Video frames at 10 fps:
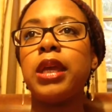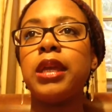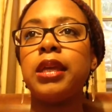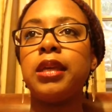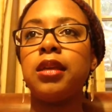
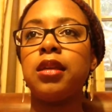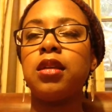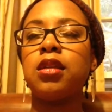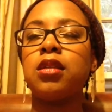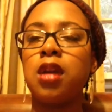a
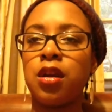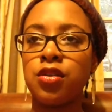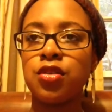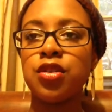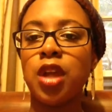
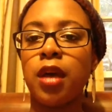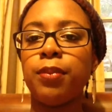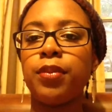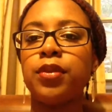yarn shop.